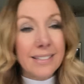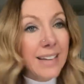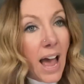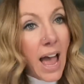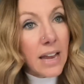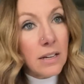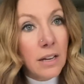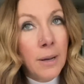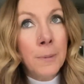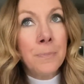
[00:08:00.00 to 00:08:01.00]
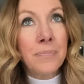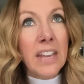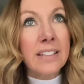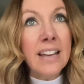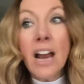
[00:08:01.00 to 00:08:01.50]
not
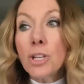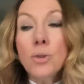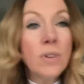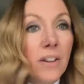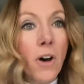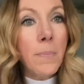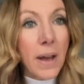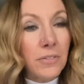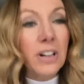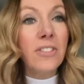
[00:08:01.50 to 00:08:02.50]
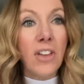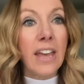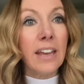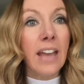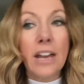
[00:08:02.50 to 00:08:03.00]
it's not you give up
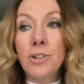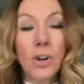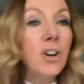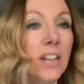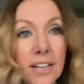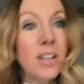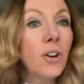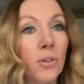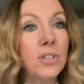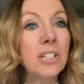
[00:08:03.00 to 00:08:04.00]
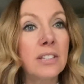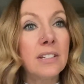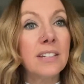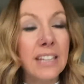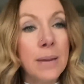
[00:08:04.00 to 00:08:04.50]
everything and turn it you know
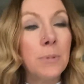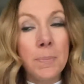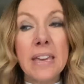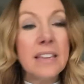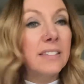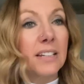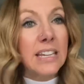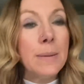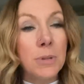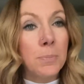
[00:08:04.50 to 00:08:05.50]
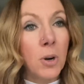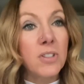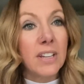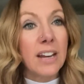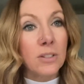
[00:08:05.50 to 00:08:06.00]
just to keep the peace and to keep this
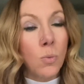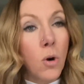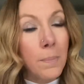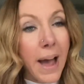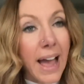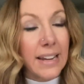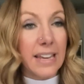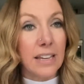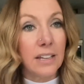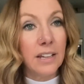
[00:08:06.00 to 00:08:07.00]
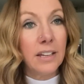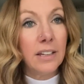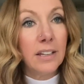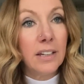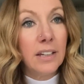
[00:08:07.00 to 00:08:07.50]
person as a warm body
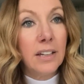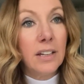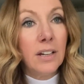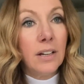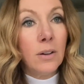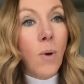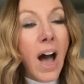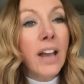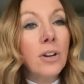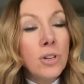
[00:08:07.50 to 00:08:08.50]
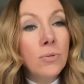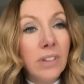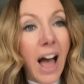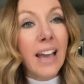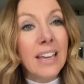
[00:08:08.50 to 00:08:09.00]
why are you
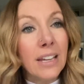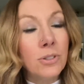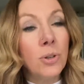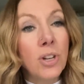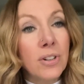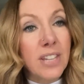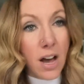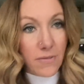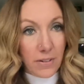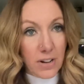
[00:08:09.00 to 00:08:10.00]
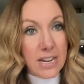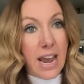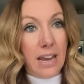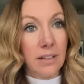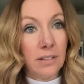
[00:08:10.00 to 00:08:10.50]
lying to yourself every
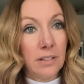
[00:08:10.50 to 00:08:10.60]
day